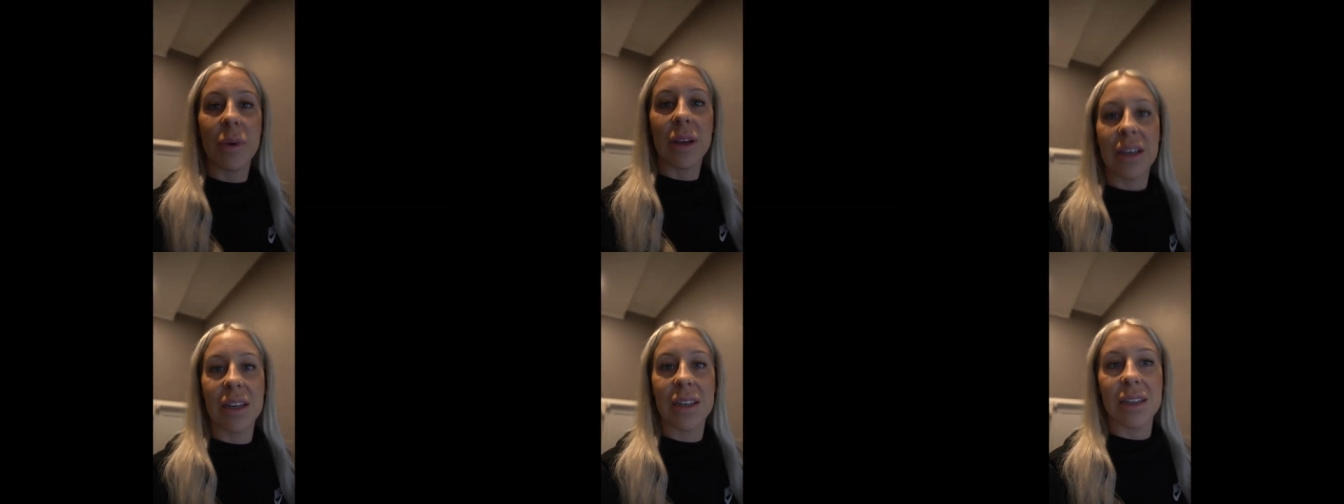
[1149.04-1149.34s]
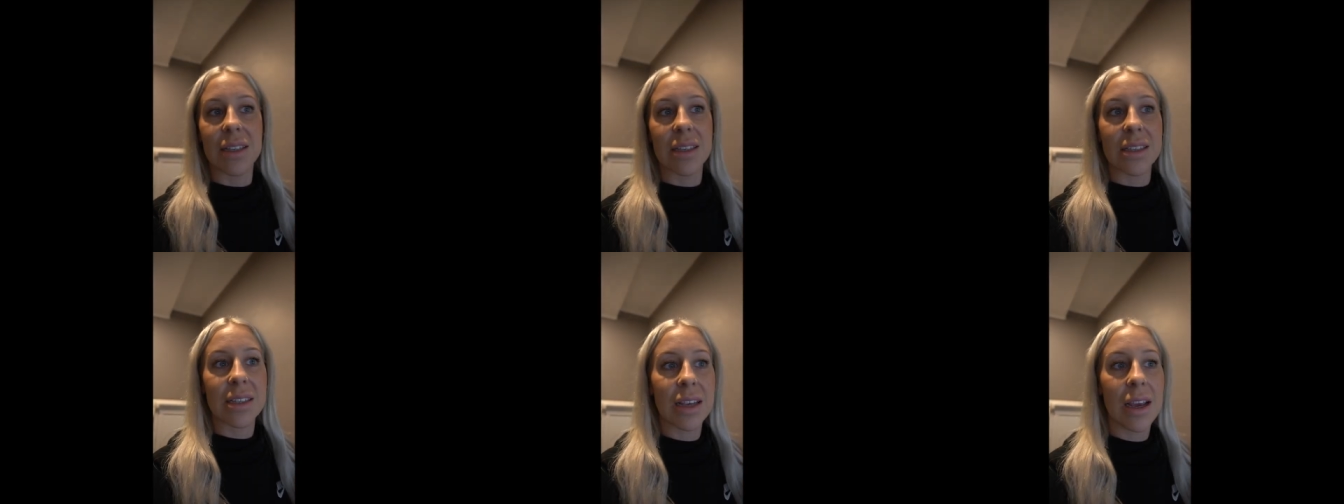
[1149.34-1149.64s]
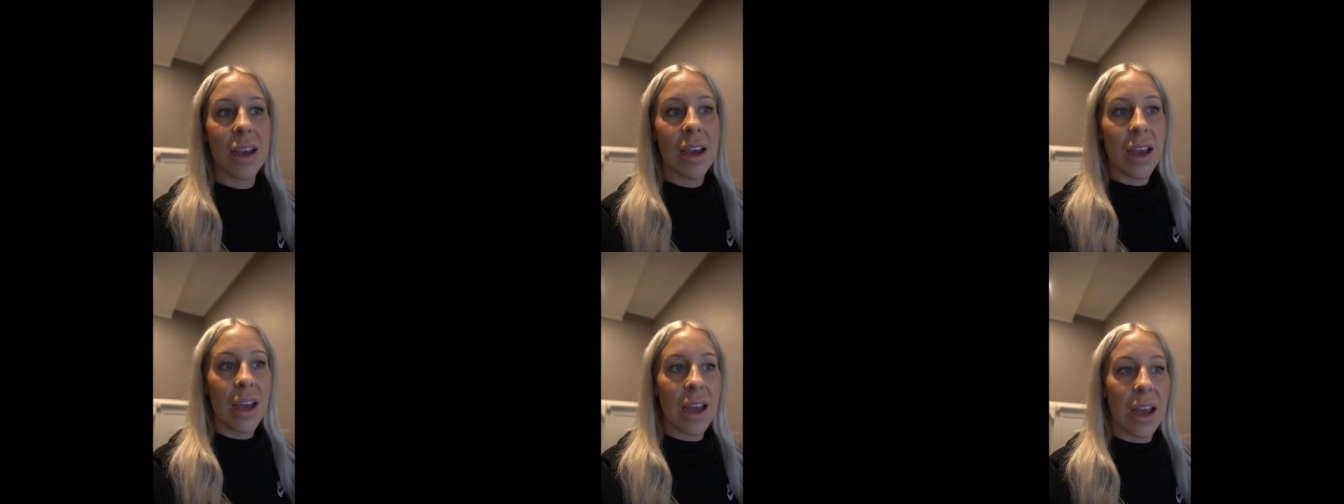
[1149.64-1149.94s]
because
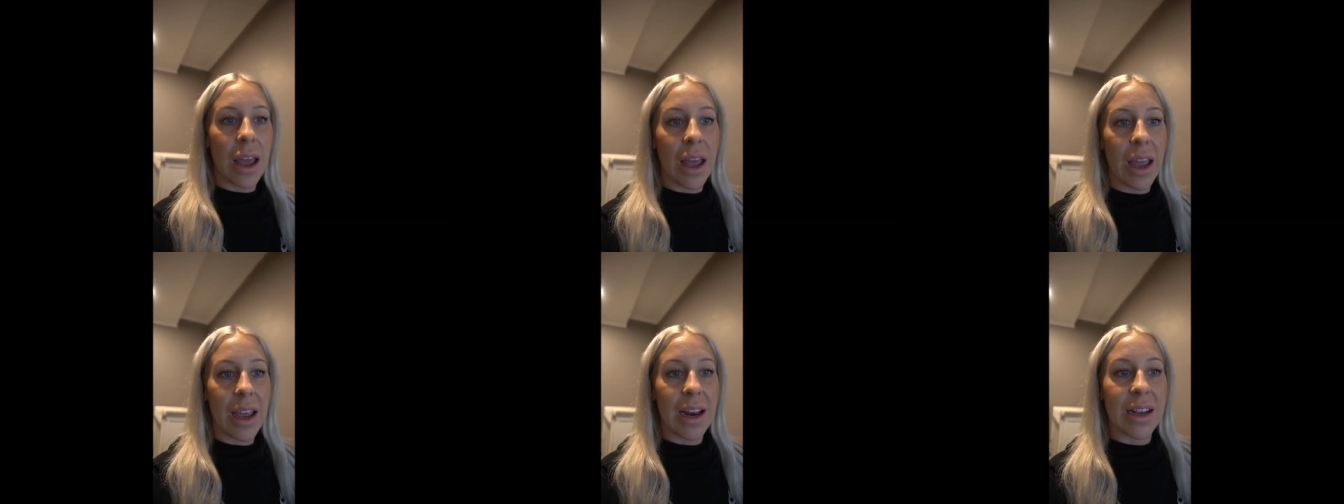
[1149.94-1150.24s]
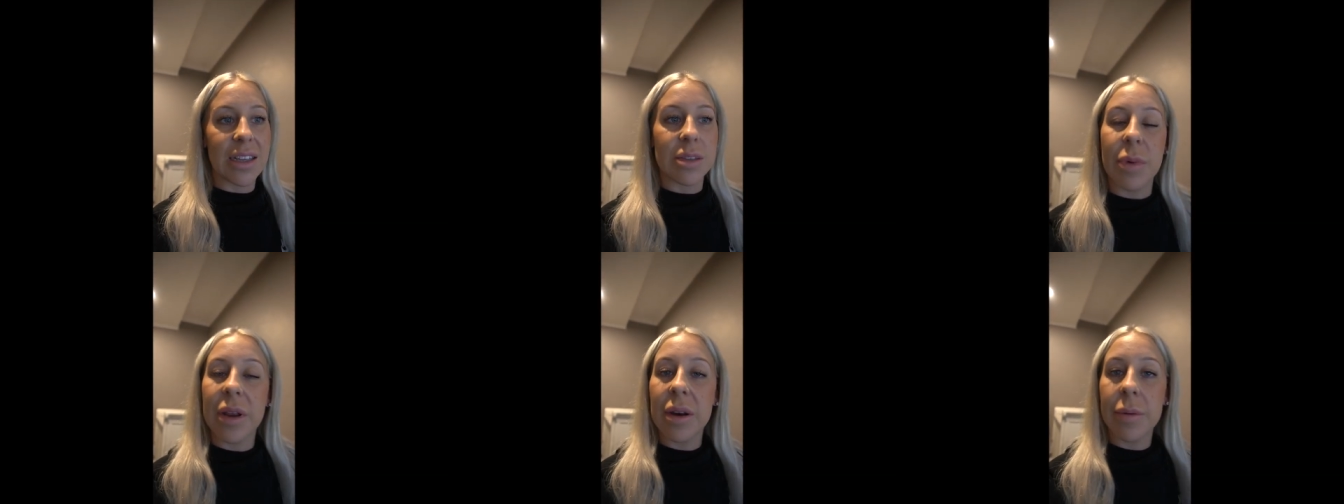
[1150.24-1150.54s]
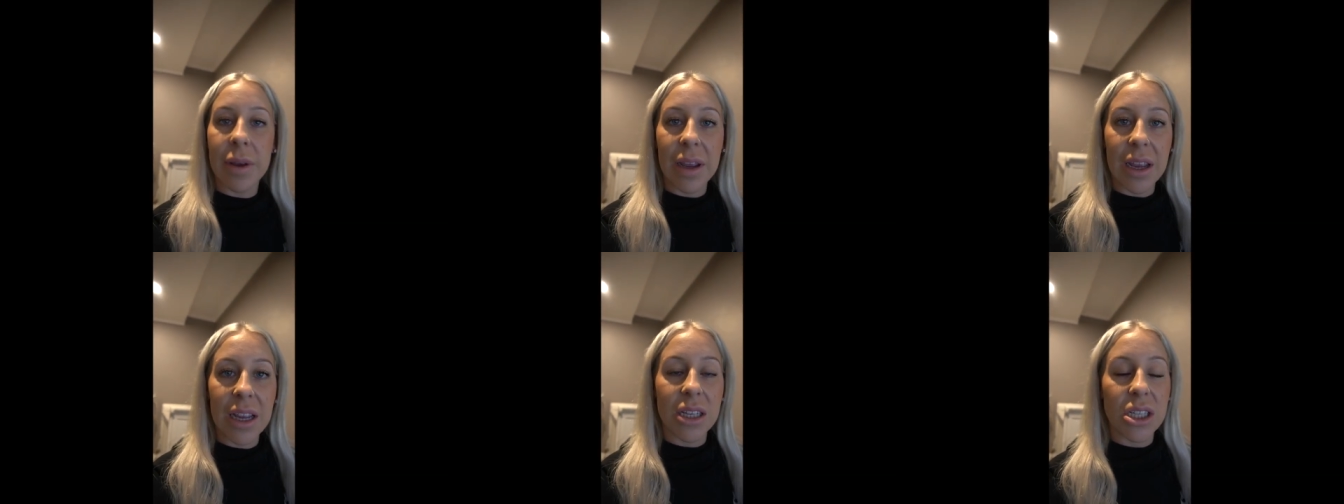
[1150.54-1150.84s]
it has been a
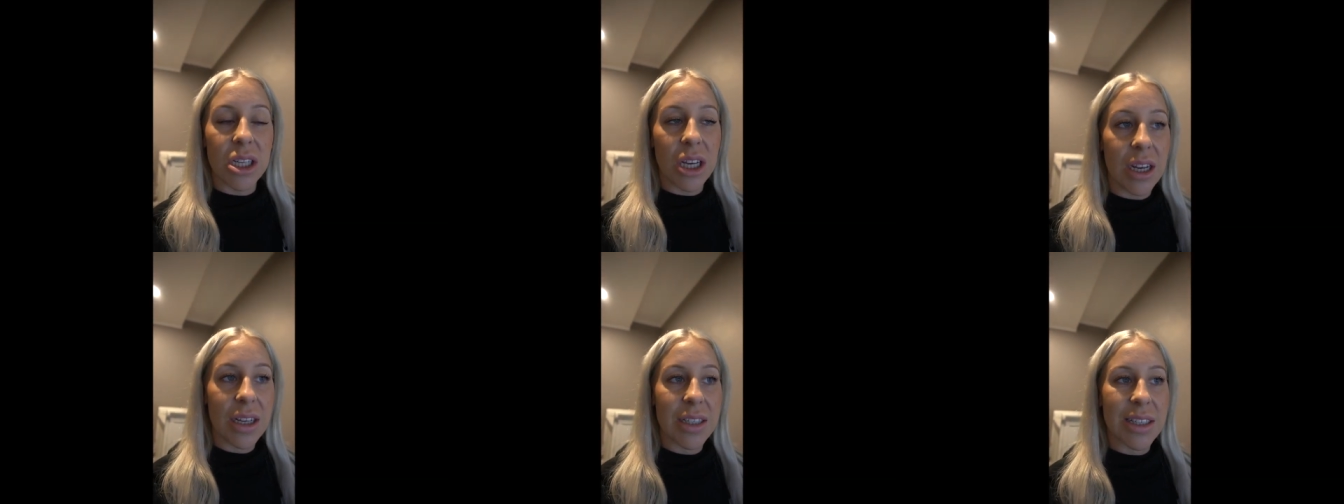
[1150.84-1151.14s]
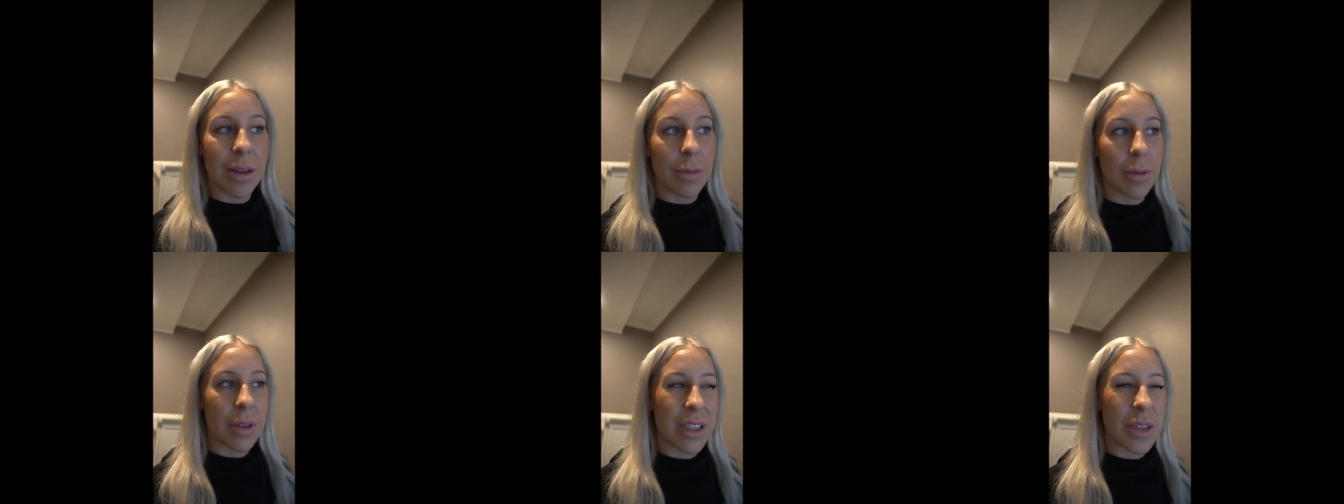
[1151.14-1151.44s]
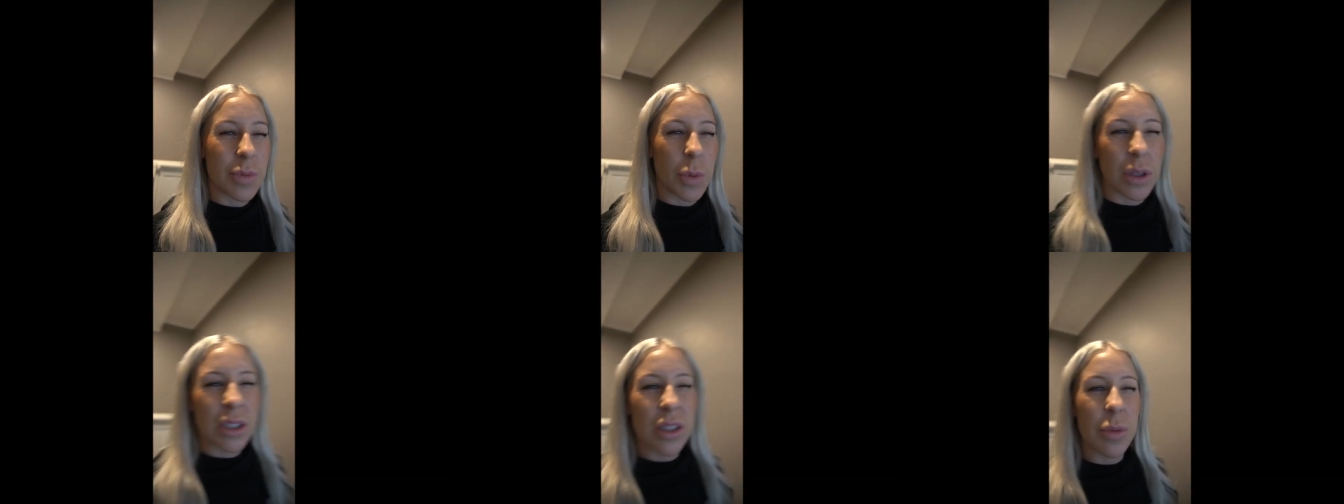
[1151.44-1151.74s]
bit itchy and some of the
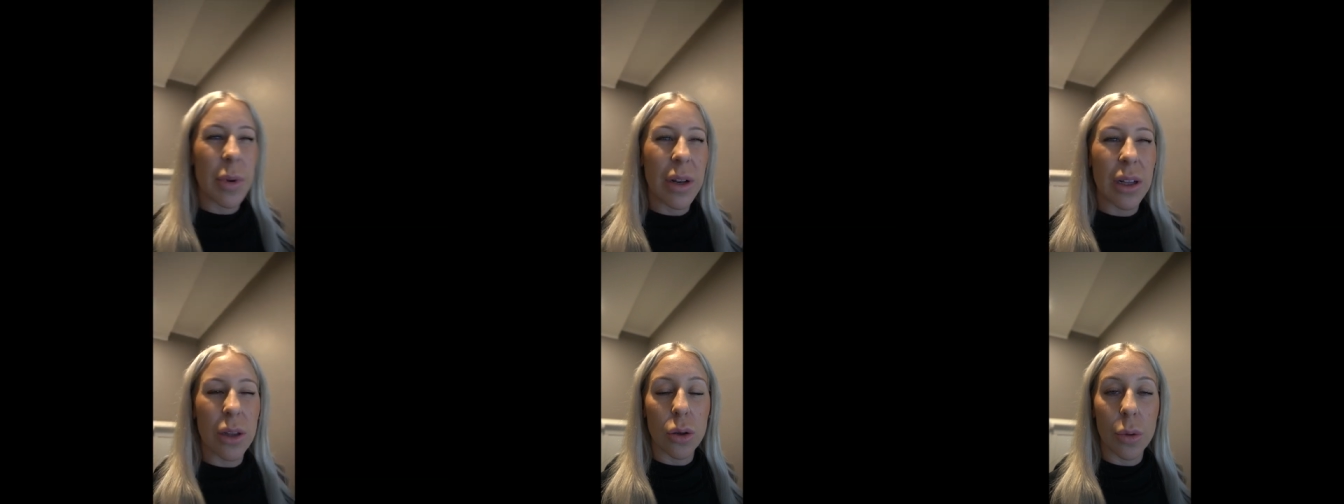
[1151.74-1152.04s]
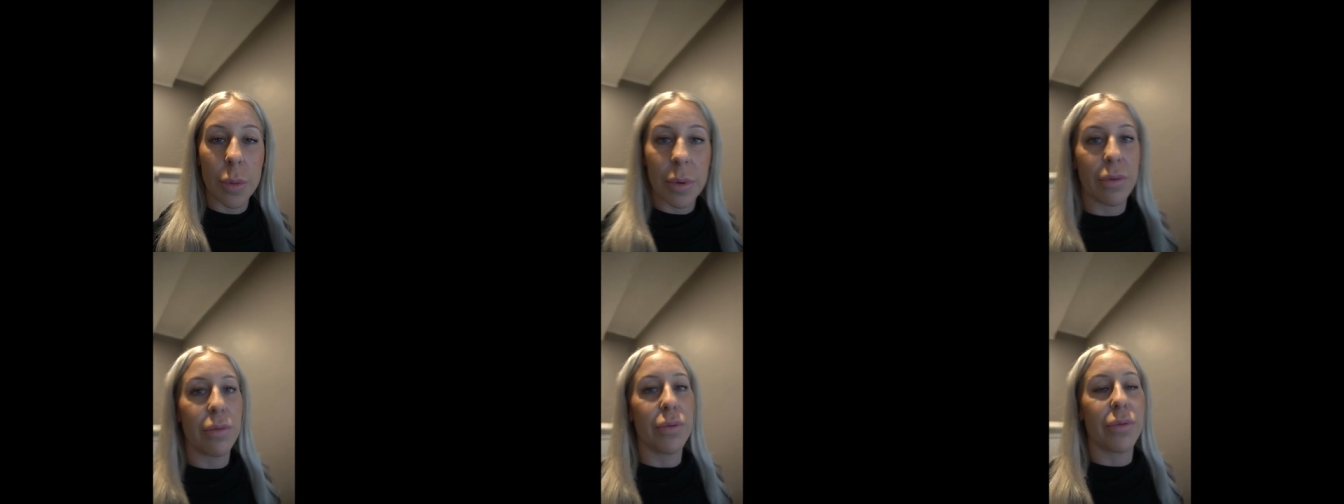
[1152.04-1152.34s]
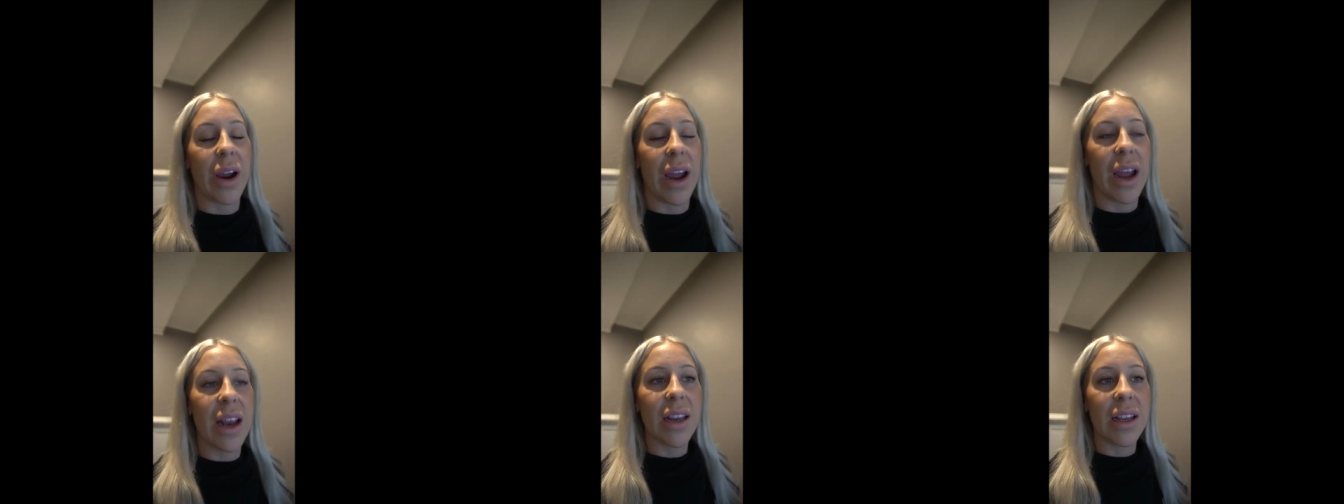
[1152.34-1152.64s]
spots have been a little bit
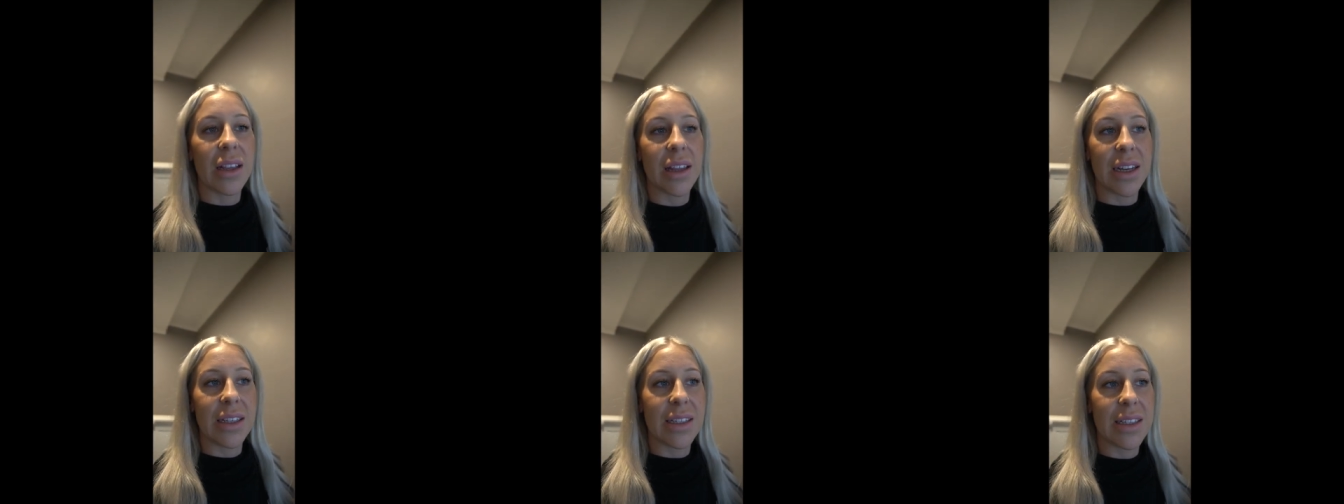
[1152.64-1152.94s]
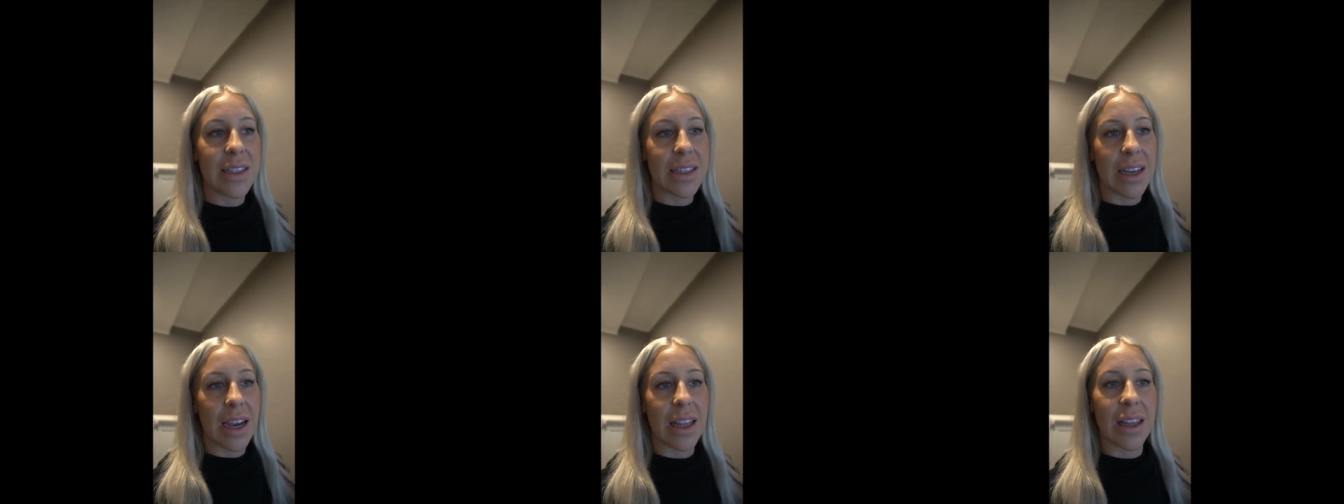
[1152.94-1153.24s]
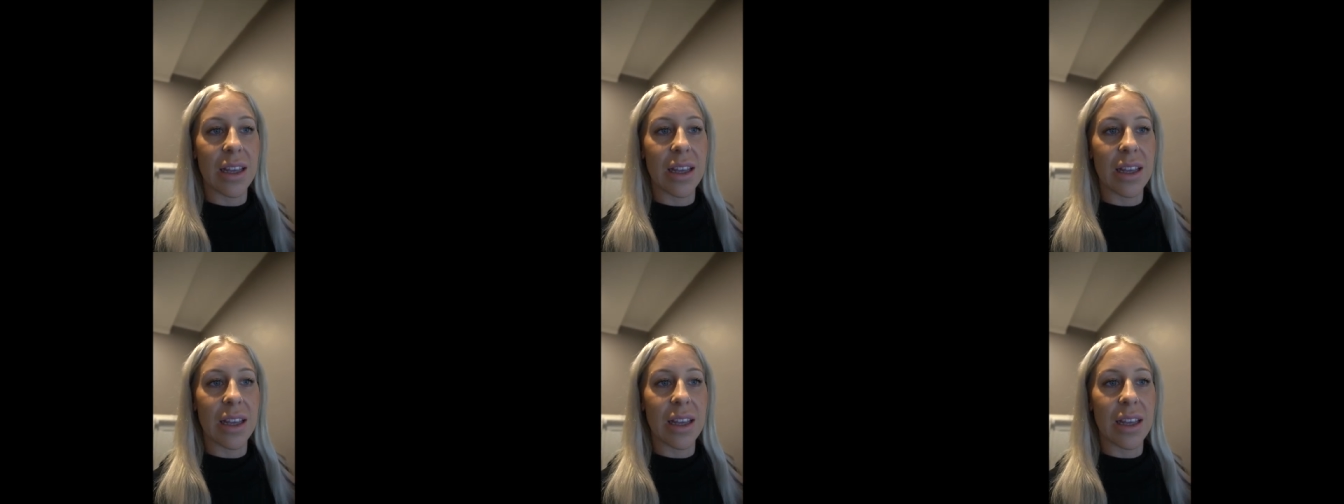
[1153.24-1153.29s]
red and they did say